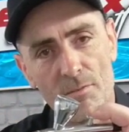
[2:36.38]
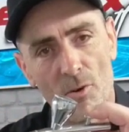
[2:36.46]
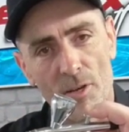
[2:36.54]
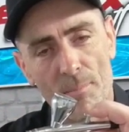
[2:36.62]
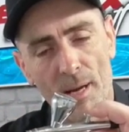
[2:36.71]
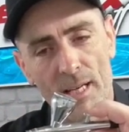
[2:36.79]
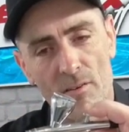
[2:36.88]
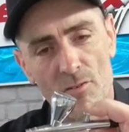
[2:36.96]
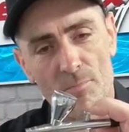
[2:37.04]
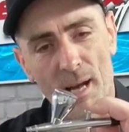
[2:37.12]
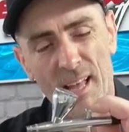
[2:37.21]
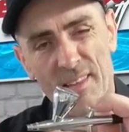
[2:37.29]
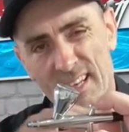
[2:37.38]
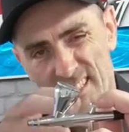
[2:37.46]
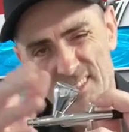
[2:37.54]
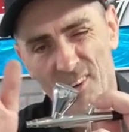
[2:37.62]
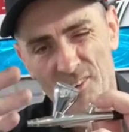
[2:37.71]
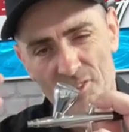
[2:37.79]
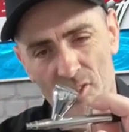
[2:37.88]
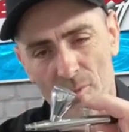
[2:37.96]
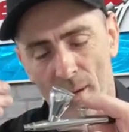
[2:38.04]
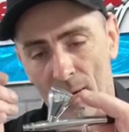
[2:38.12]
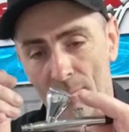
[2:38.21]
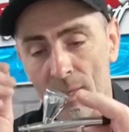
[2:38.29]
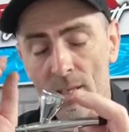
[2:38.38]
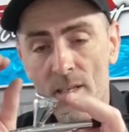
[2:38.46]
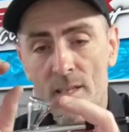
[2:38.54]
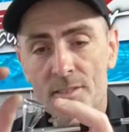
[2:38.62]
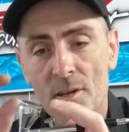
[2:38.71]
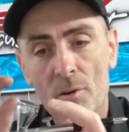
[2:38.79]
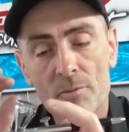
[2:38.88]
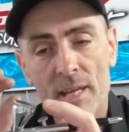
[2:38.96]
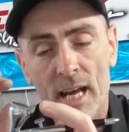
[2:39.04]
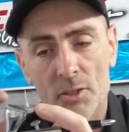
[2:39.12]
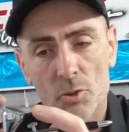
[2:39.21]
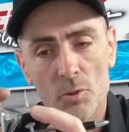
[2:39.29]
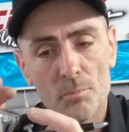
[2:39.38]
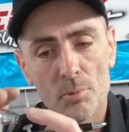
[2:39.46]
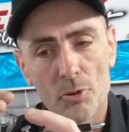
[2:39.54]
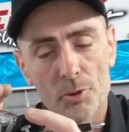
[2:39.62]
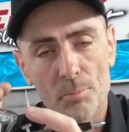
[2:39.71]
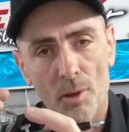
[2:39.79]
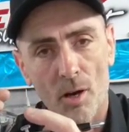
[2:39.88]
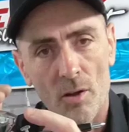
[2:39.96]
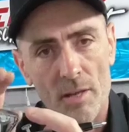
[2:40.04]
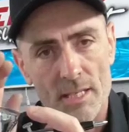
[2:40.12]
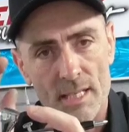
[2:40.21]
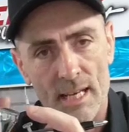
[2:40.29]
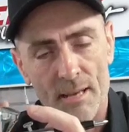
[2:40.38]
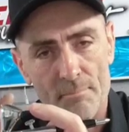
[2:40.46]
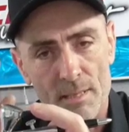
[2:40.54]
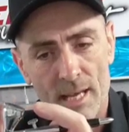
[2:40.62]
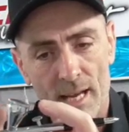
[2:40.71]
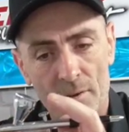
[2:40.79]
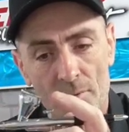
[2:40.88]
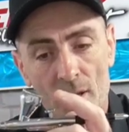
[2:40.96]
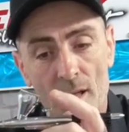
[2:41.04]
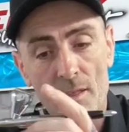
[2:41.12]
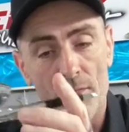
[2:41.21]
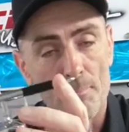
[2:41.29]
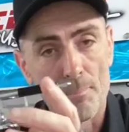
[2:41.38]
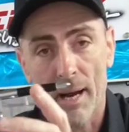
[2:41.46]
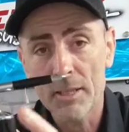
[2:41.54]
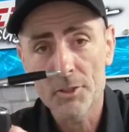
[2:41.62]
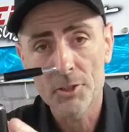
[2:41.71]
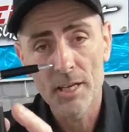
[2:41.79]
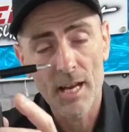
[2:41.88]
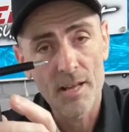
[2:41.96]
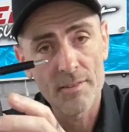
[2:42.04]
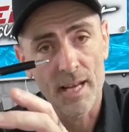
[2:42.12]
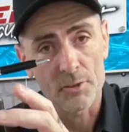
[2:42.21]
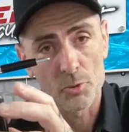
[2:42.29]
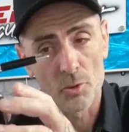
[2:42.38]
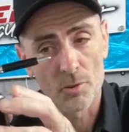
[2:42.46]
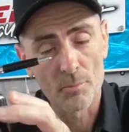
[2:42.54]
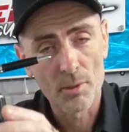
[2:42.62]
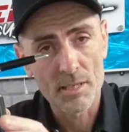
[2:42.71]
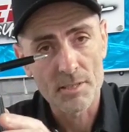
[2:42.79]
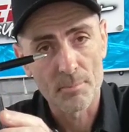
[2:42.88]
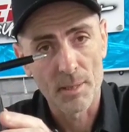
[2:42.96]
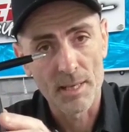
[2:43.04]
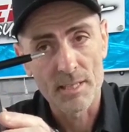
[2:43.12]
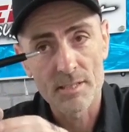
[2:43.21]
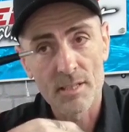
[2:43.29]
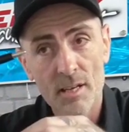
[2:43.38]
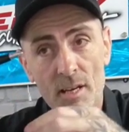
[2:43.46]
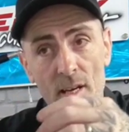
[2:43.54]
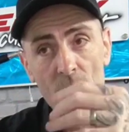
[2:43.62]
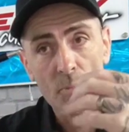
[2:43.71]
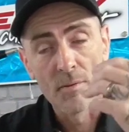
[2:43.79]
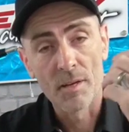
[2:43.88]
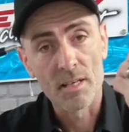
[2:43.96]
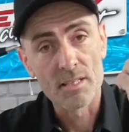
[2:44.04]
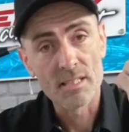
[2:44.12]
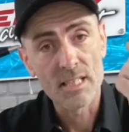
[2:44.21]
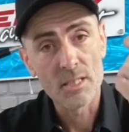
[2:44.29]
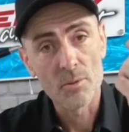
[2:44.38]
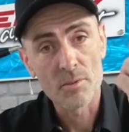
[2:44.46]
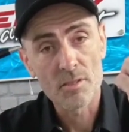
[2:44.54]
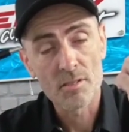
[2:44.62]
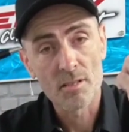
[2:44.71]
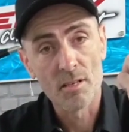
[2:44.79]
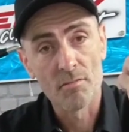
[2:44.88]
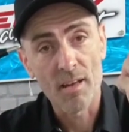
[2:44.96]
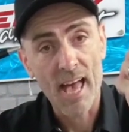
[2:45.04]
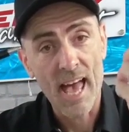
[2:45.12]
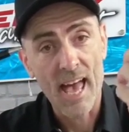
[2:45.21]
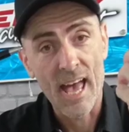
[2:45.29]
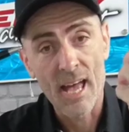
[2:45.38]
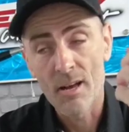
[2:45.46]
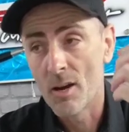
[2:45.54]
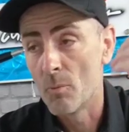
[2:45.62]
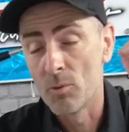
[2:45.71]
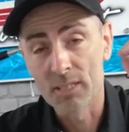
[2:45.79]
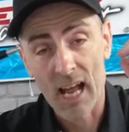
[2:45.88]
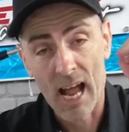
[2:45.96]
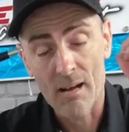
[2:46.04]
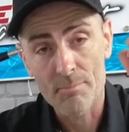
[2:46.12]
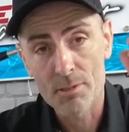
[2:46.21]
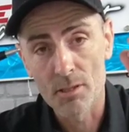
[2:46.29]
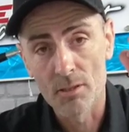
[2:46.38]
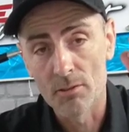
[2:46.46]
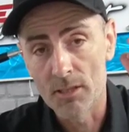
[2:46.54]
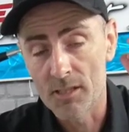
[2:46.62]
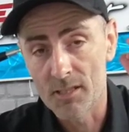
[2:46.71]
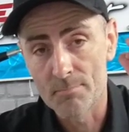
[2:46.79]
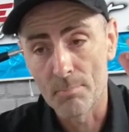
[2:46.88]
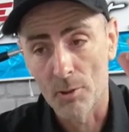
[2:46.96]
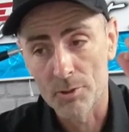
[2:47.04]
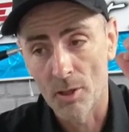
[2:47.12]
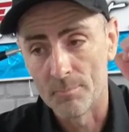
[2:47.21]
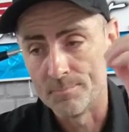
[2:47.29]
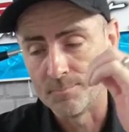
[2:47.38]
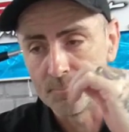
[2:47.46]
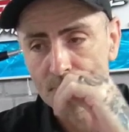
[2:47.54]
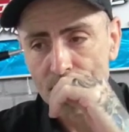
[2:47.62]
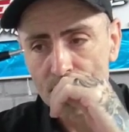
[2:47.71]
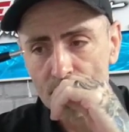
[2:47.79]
before your paint comes back and then it starts to come out. So the actual brush part of this let me down. The battery and the actual compressor piece with the continuous of air was absolutely spot on.